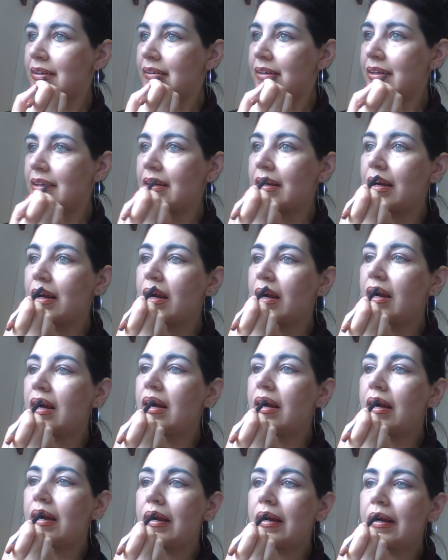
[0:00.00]

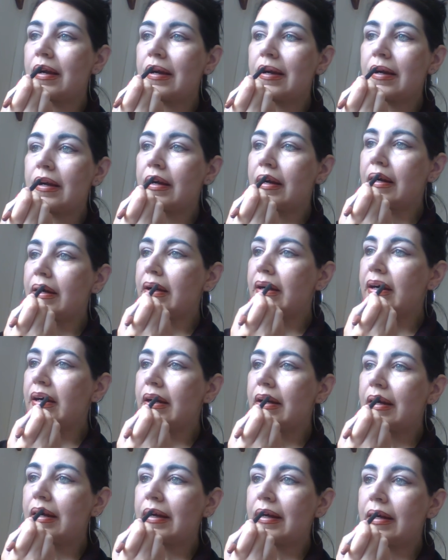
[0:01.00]

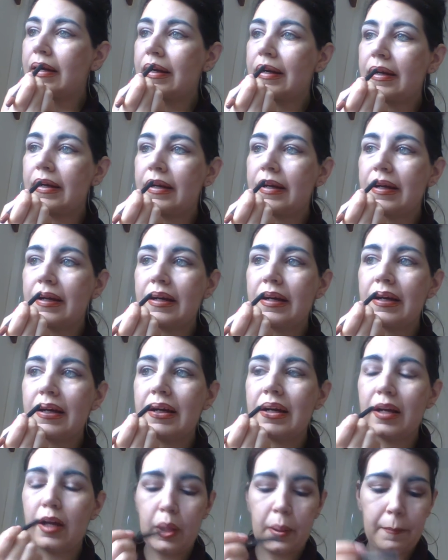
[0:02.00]

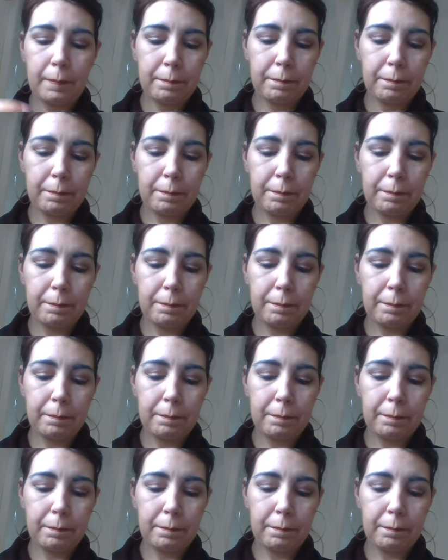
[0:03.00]
(no one is talking)